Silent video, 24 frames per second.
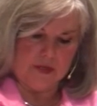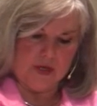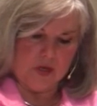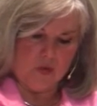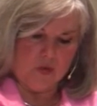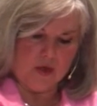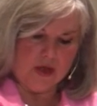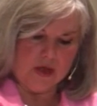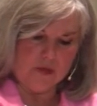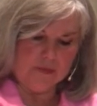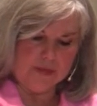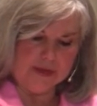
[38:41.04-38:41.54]

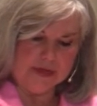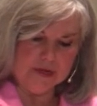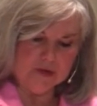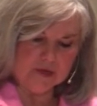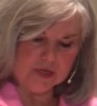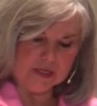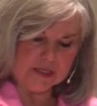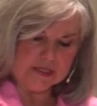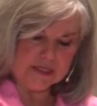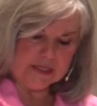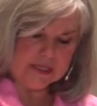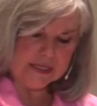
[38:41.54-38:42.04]
Well, Peter
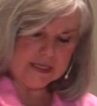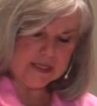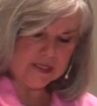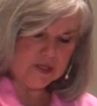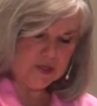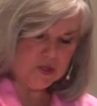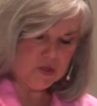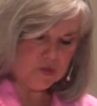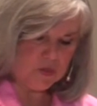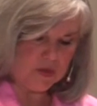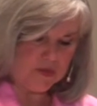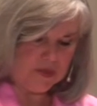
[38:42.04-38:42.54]

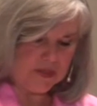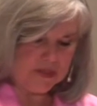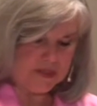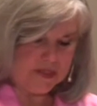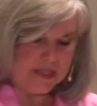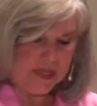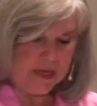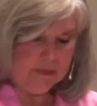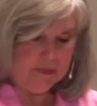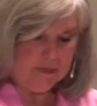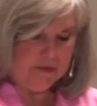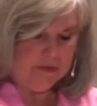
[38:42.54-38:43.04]
continues with his
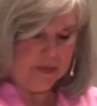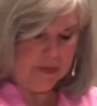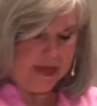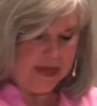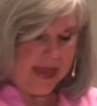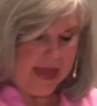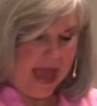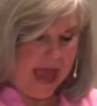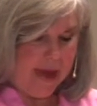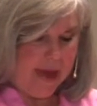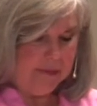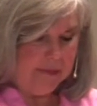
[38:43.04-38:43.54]
theme of
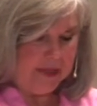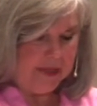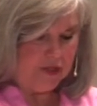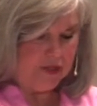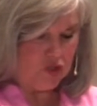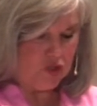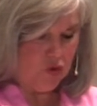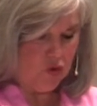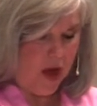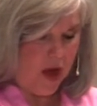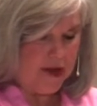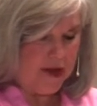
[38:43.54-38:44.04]
being happy in
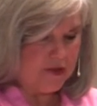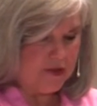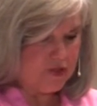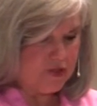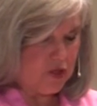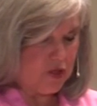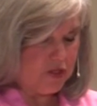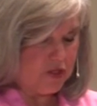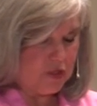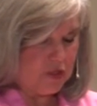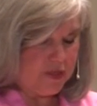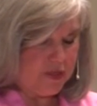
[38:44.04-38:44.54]
trials.
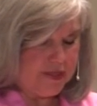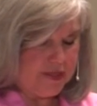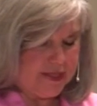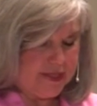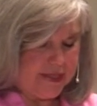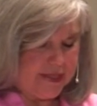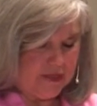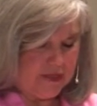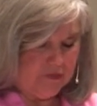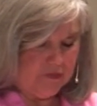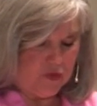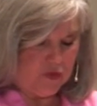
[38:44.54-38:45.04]
Notice what he
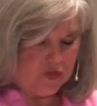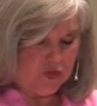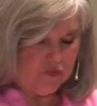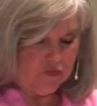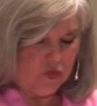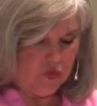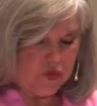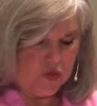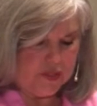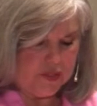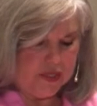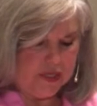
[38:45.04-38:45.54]
says in verse
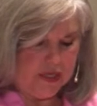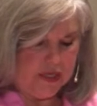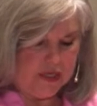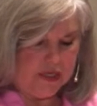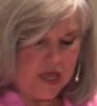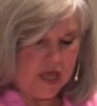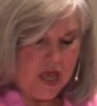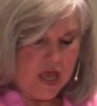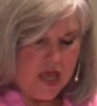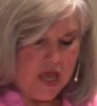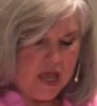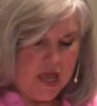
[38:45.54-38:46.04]
14
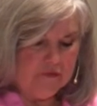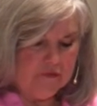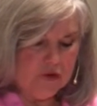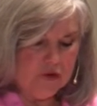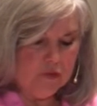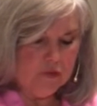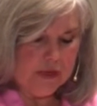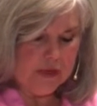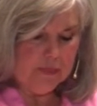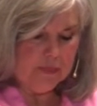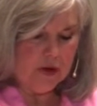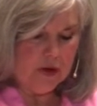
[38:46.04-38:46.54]
If
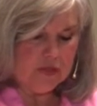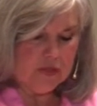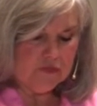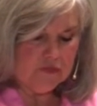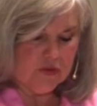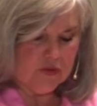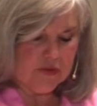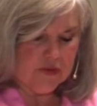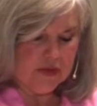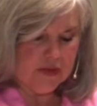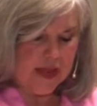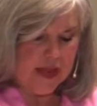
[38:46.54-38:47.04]
you're reproached
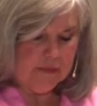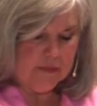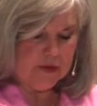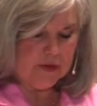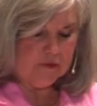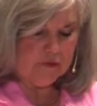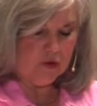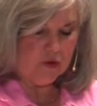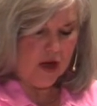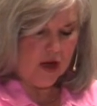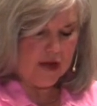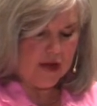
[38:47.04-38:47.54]
for the name
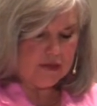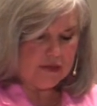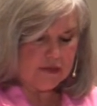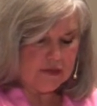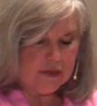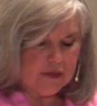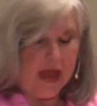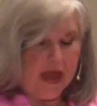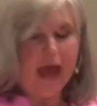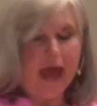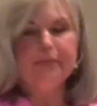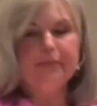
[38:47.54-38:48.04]
of Christ,
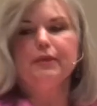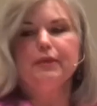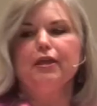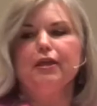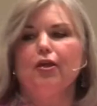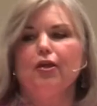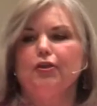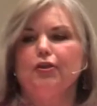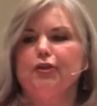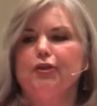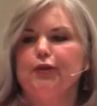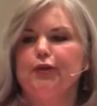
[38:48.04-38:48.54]
happy
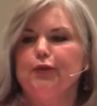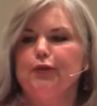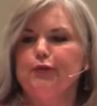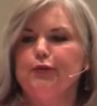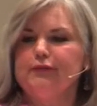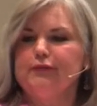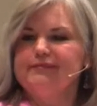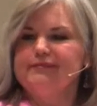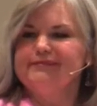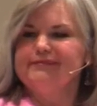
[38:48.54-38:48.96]
are you,